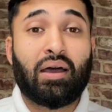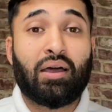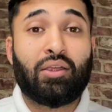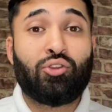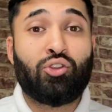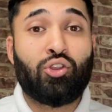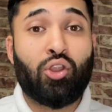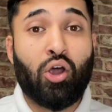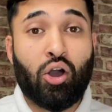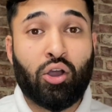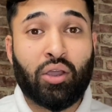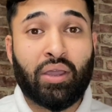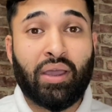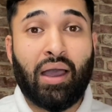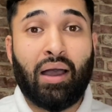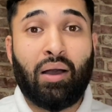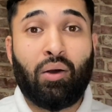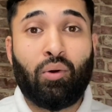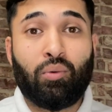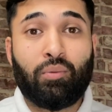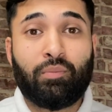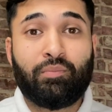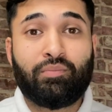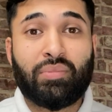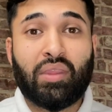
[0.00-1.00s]

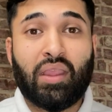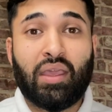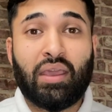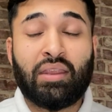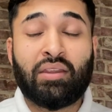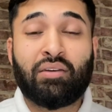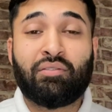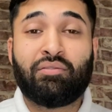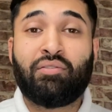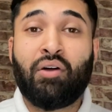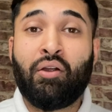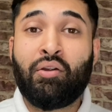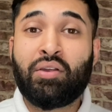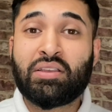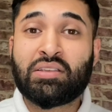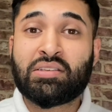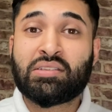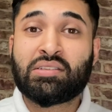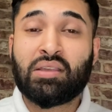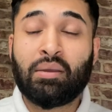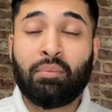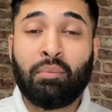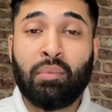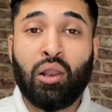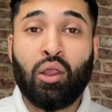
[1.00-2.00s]
knockout, in a very
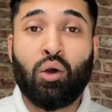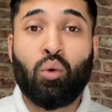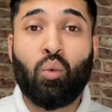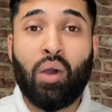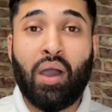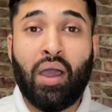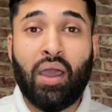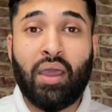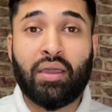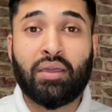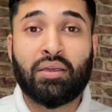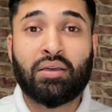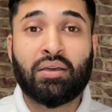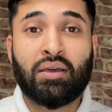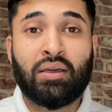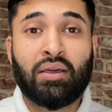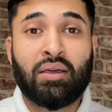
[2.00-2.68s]
similar way